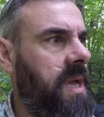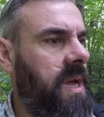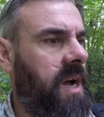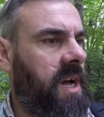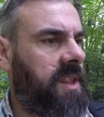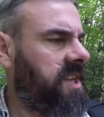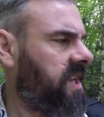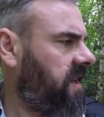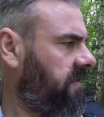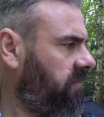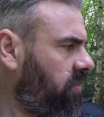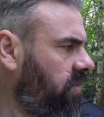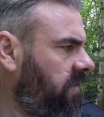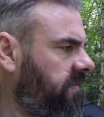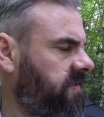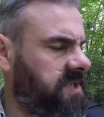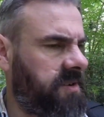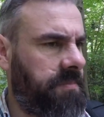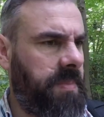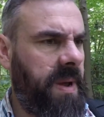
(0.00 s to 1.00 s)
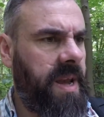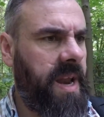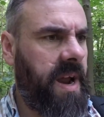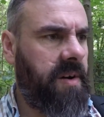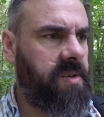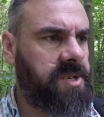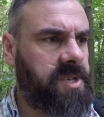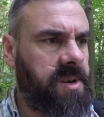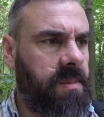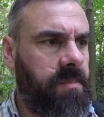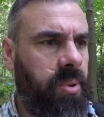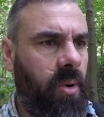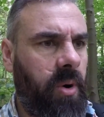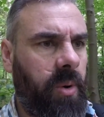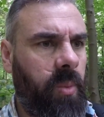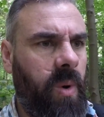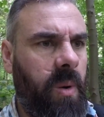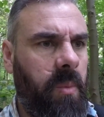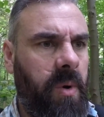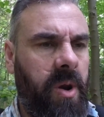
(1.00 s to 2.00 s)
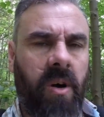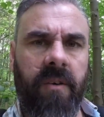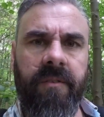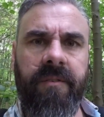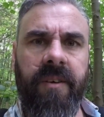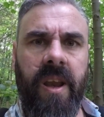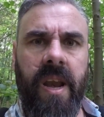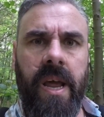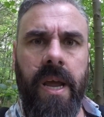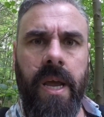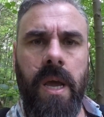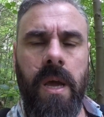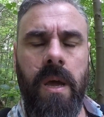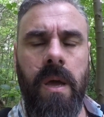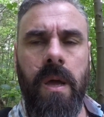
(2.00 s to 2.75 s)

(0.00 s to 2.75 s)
I think all of us have been there at some point where we're not feeling